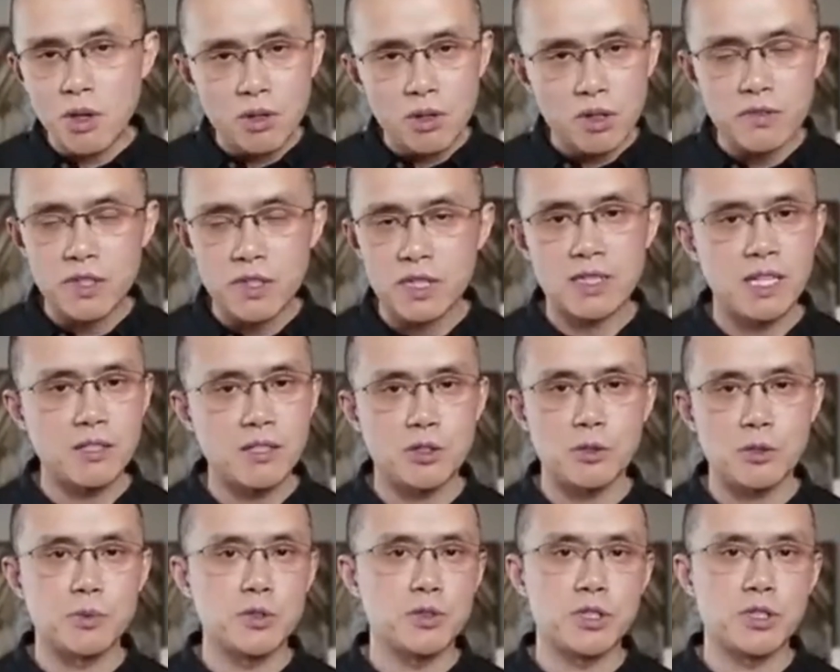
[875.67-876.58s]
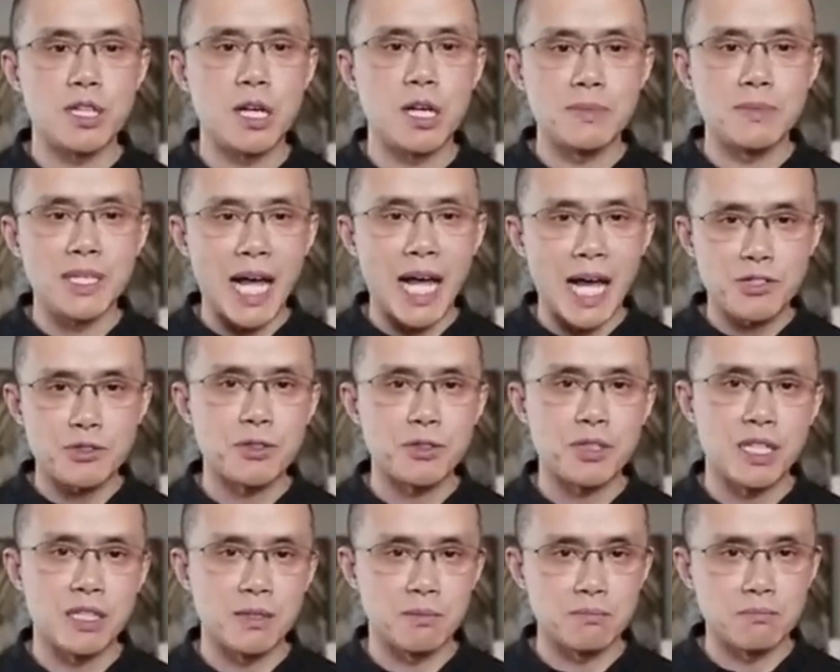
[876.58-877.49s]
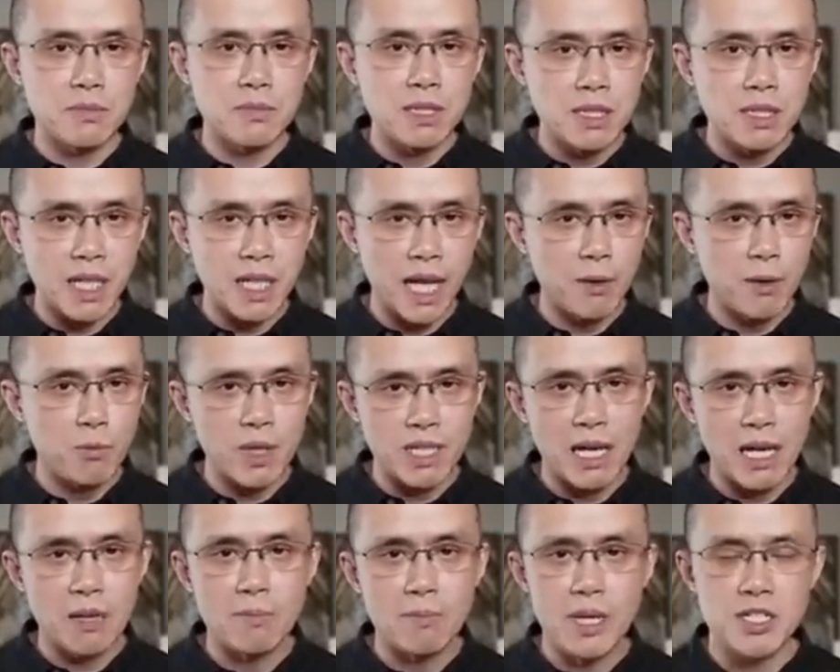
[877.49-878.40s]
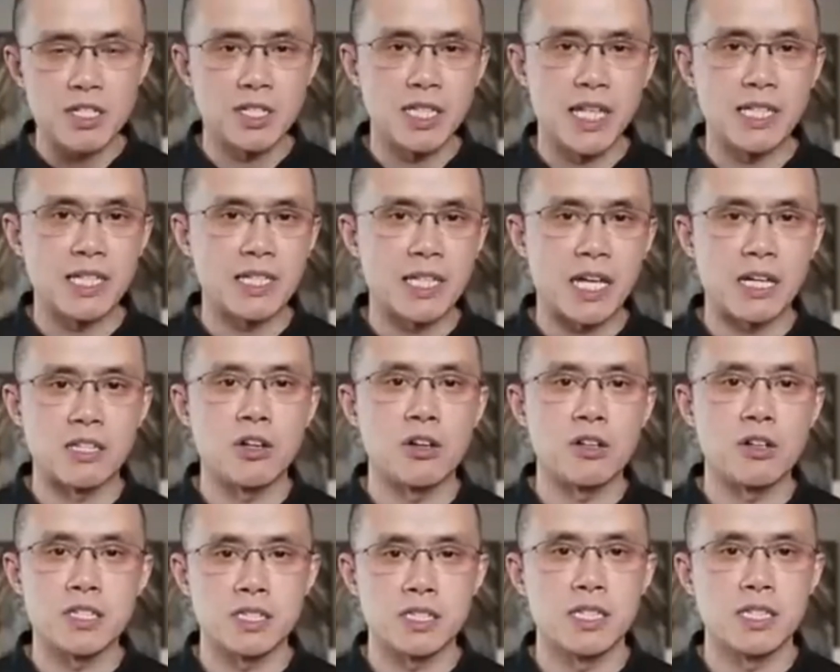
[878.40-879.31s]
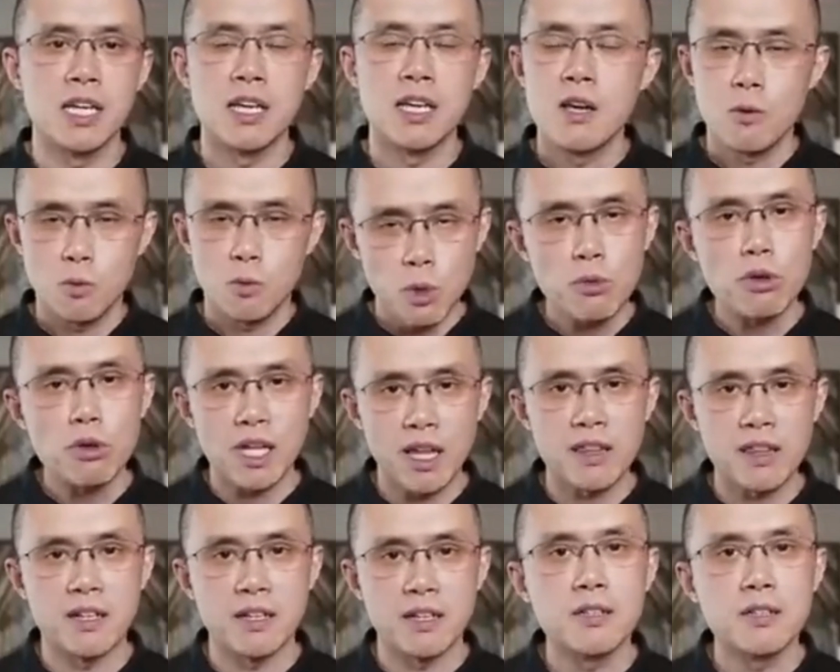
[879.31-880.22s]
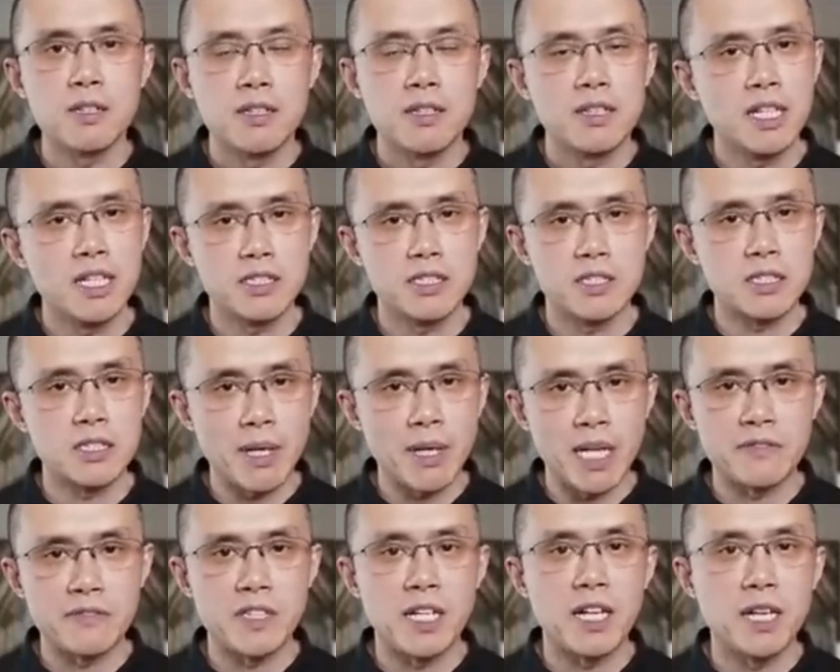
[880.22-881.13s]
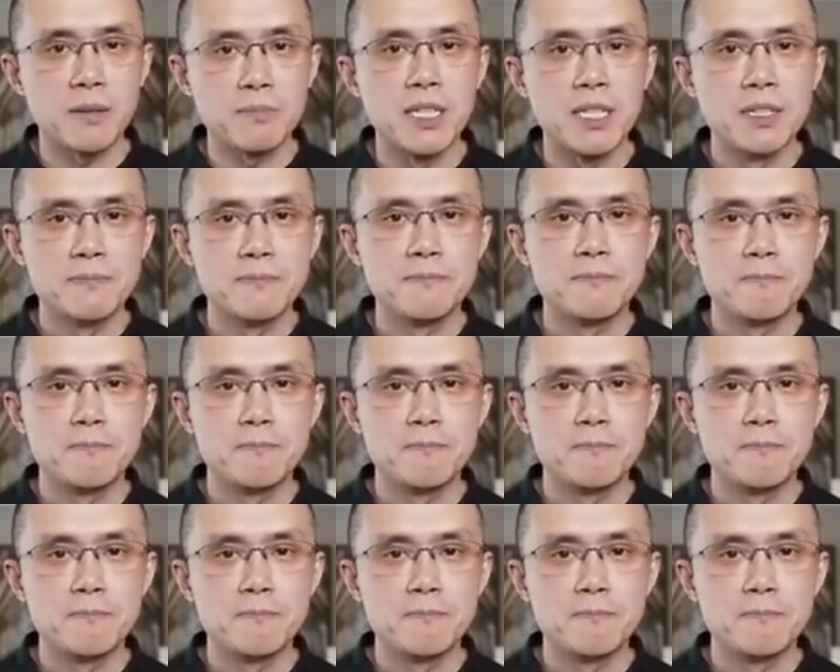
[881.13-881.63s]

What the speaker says: all of those things should come naturally and without mentioning any technology. We will get there. It's just a matter of time.